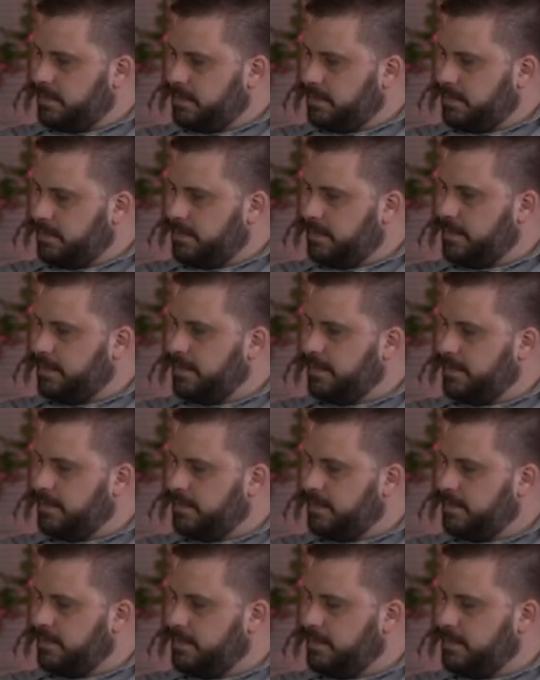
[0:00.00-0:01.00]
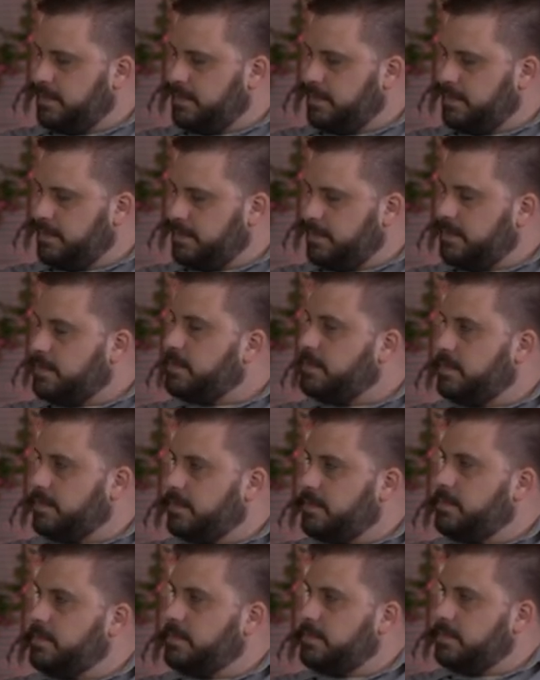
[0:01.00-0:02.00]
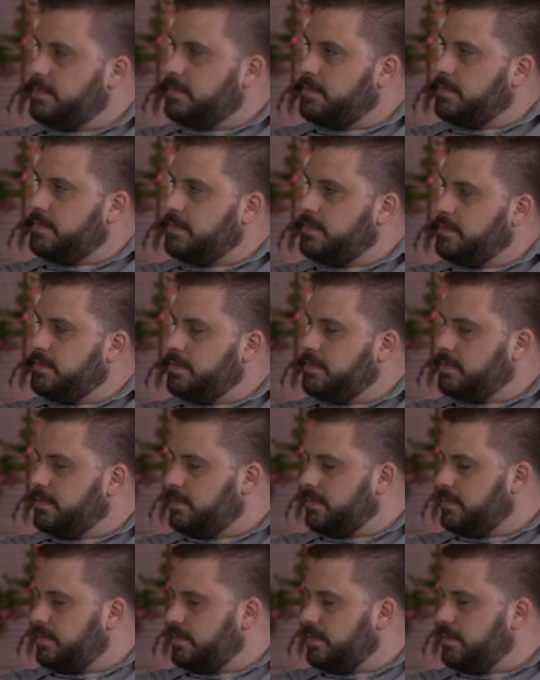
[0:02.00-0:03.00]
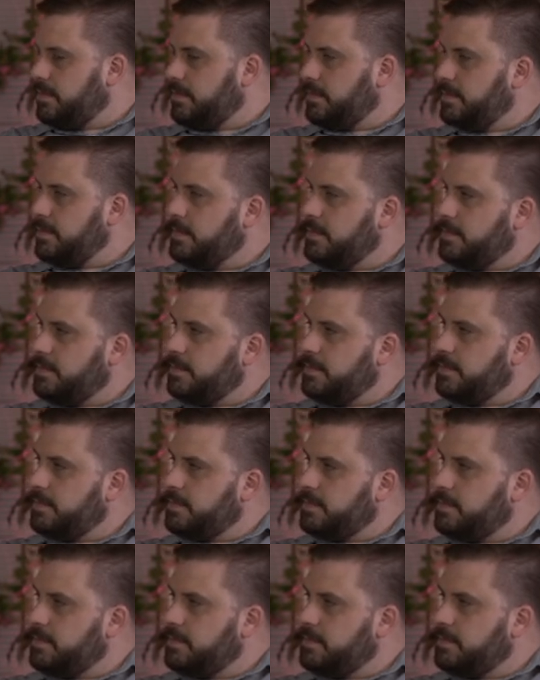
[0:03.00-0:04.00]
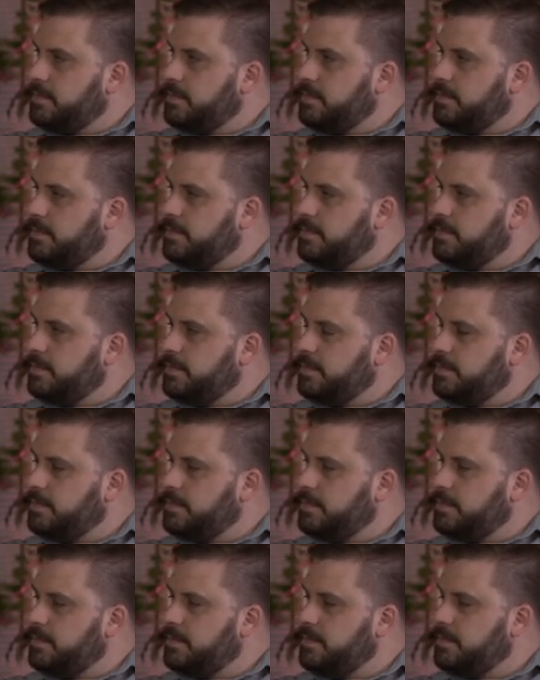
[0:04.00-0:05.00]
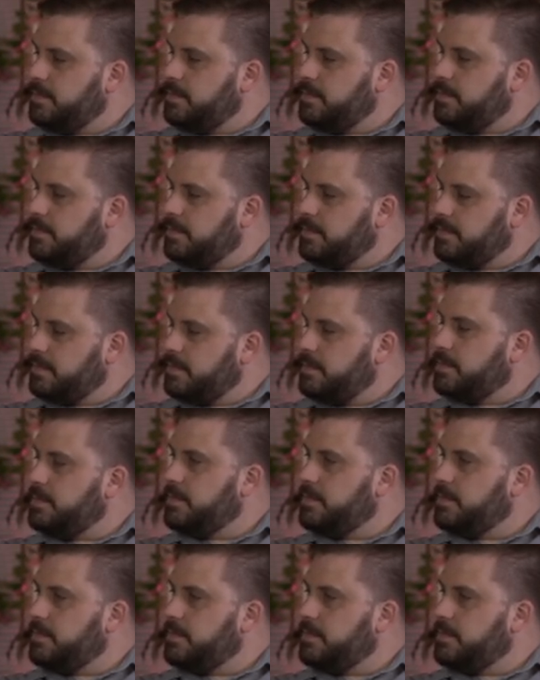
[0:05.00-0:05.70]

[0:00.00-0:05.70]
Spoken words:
[no speech]